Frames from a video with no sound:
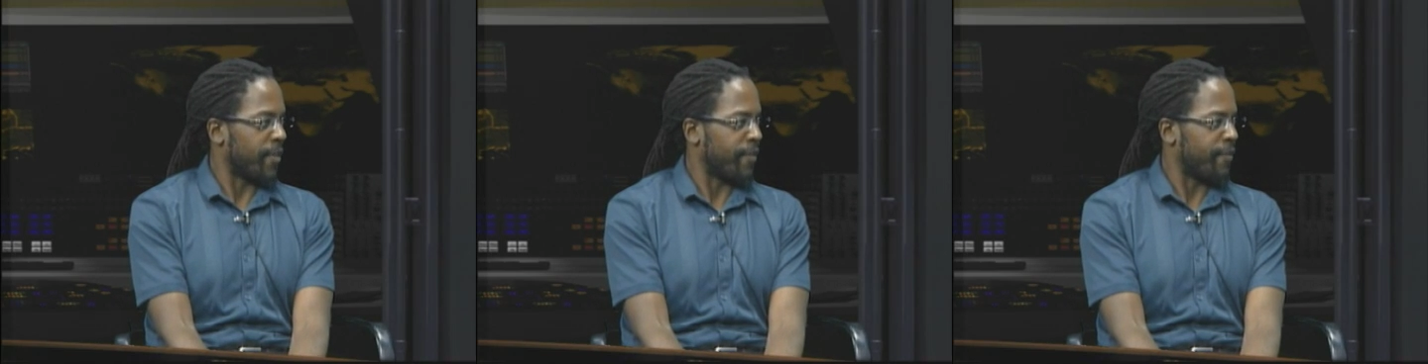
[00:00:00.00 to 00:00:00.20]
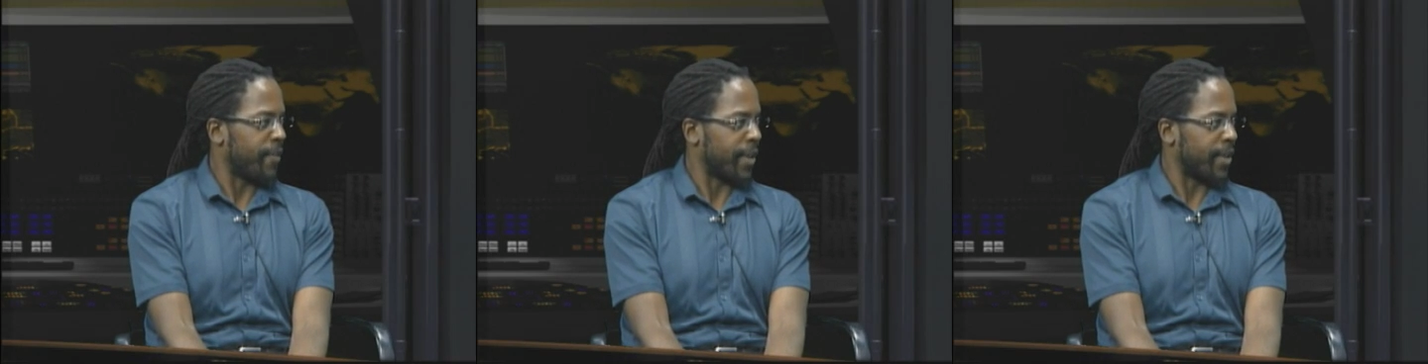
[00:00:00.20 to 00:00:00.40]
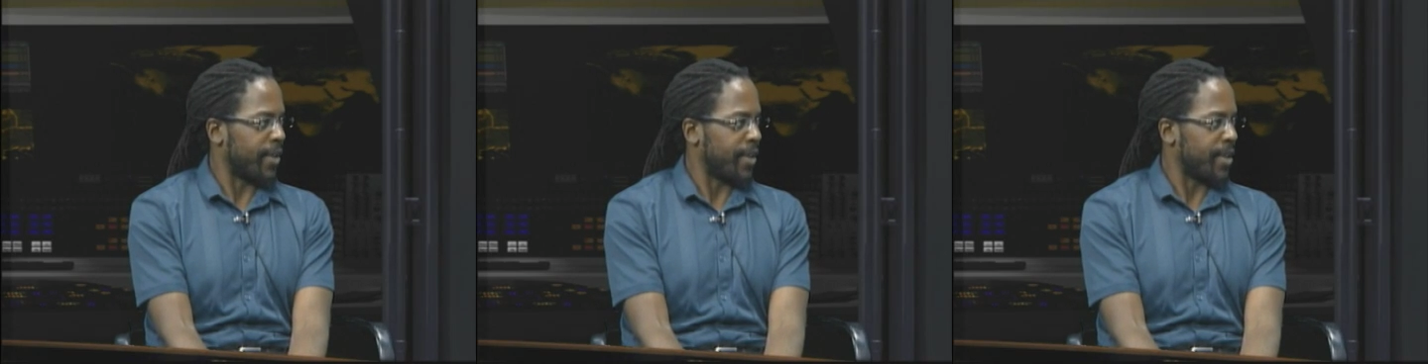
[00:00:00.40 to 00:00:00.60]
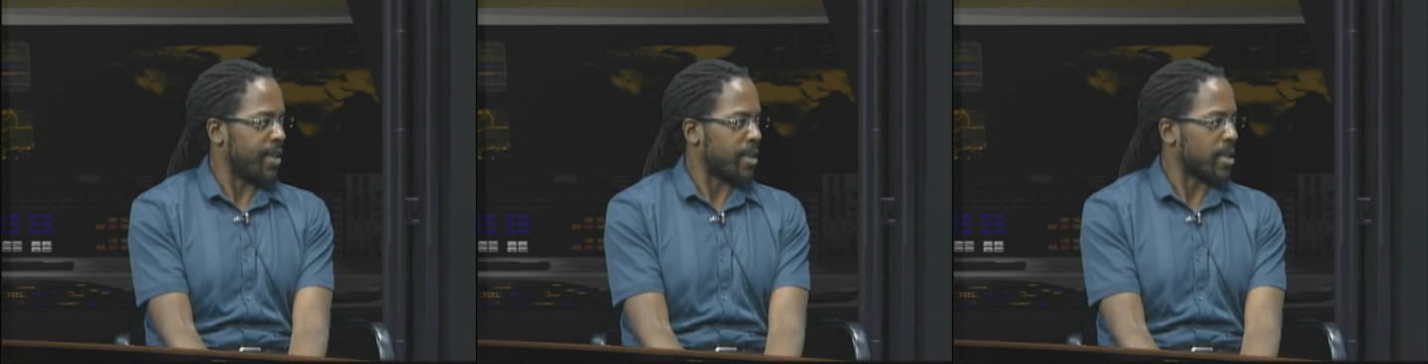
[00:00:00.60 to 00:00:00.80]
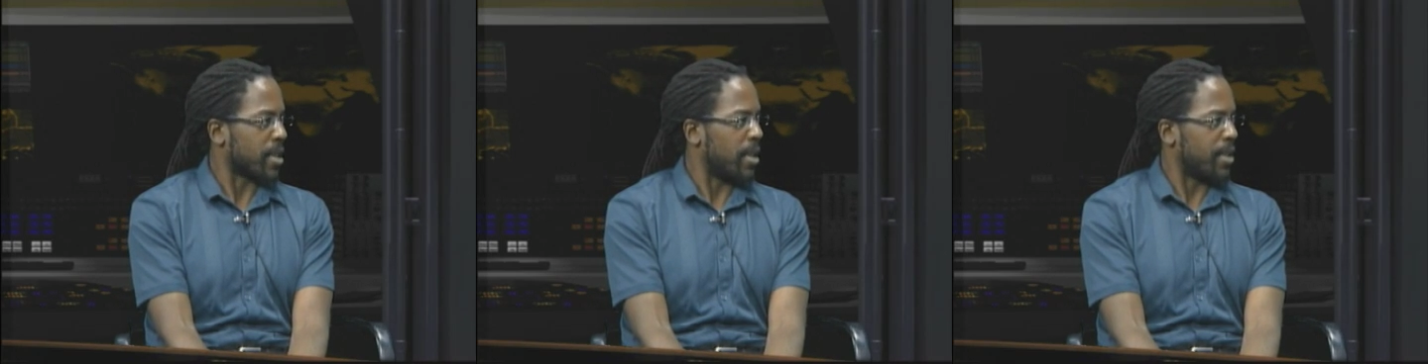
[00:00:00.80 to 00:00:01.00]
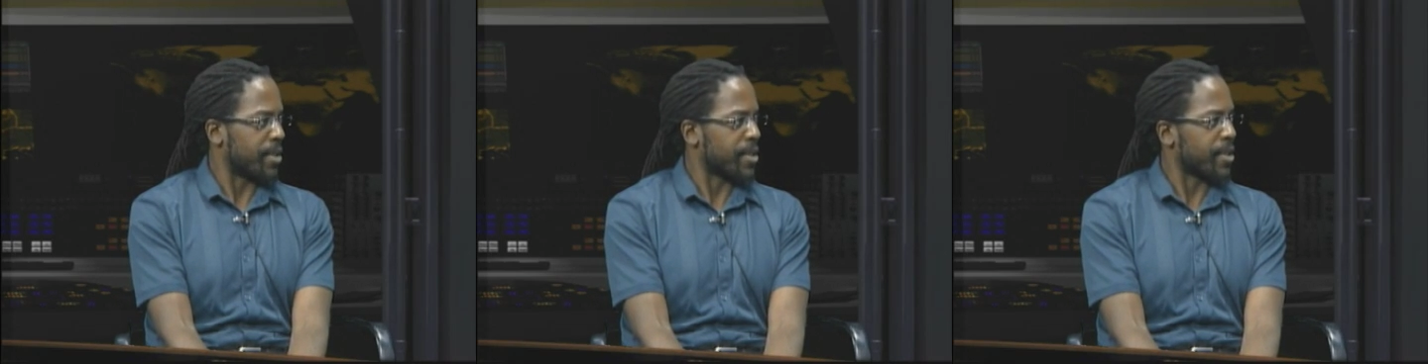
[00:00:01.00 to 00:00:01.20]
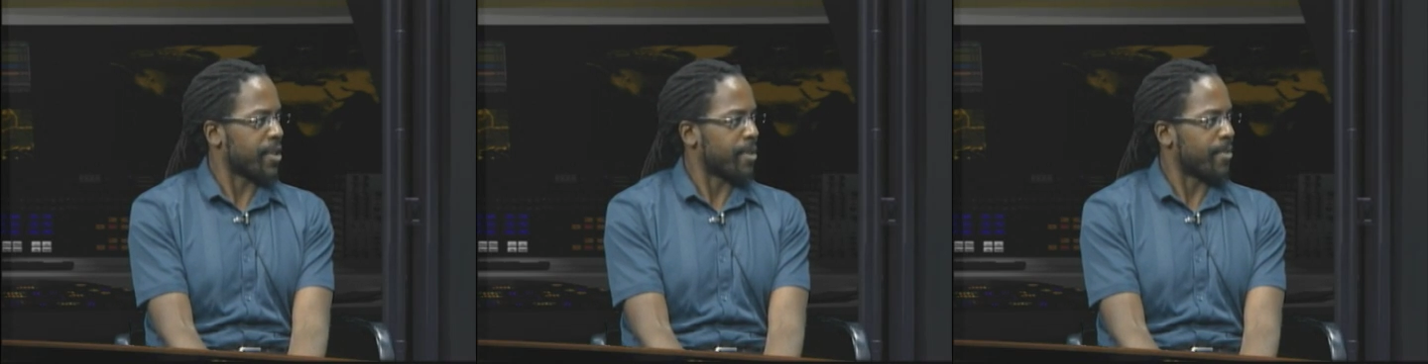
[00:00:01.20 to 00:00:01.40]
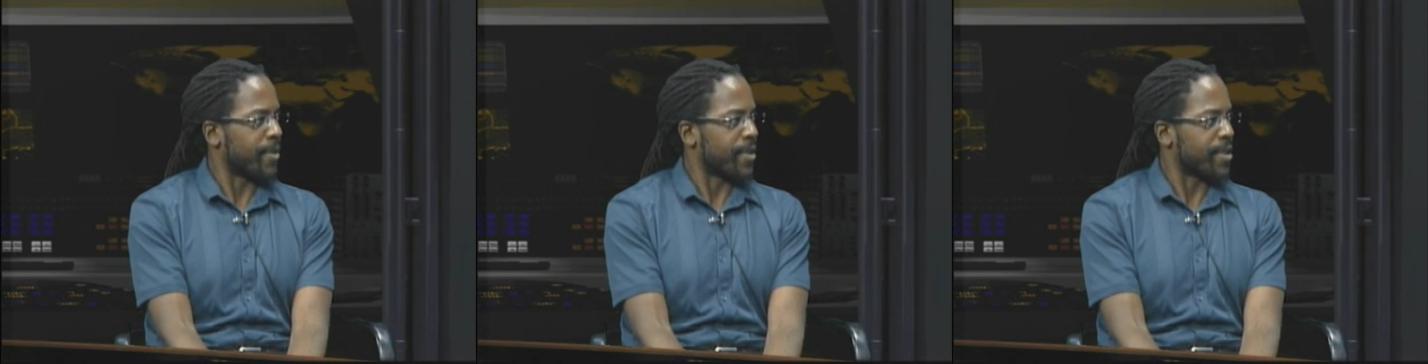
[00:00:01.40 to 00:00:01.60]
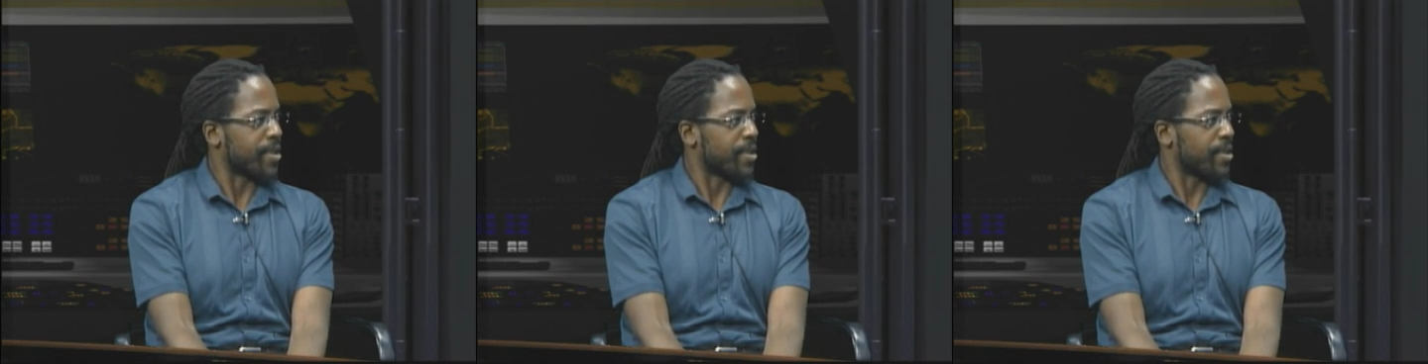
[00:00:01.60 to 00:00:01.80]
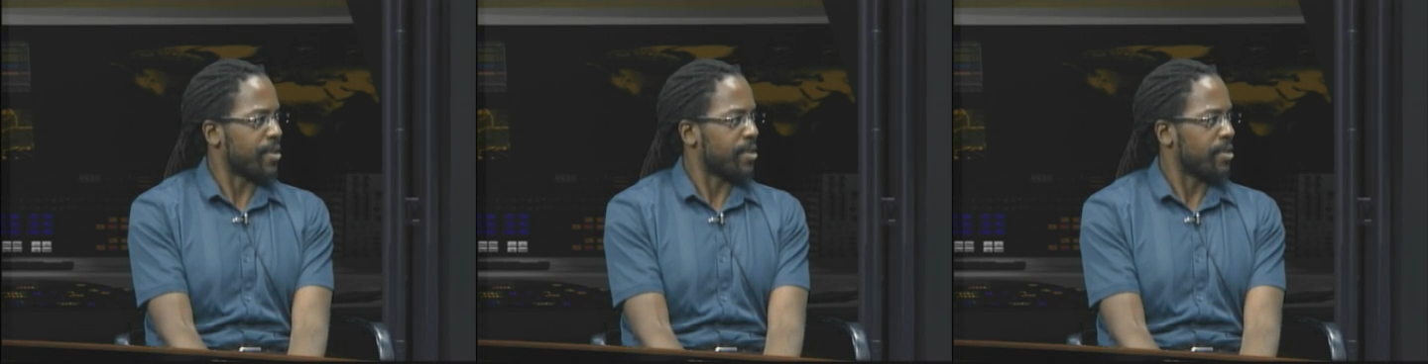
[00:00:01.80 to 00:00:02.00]
fairly solitary
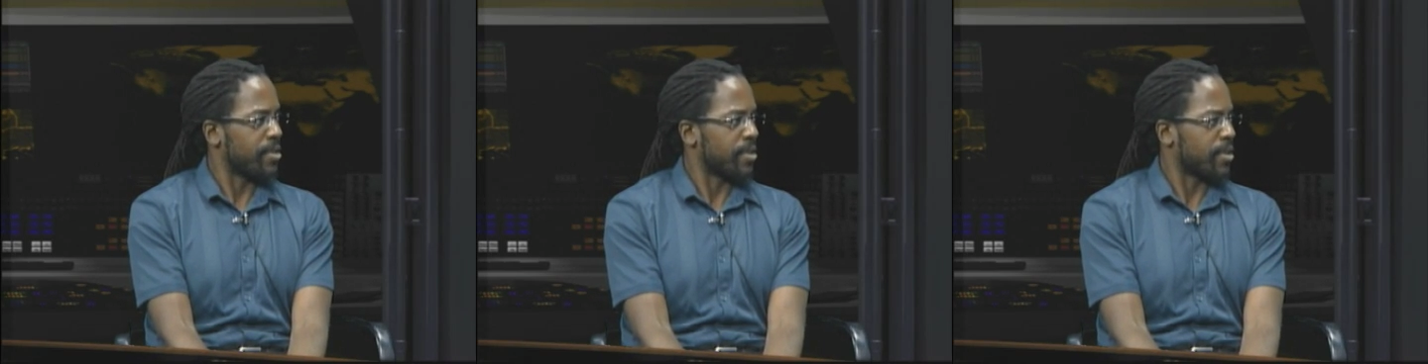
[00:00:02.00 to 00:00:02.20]
person.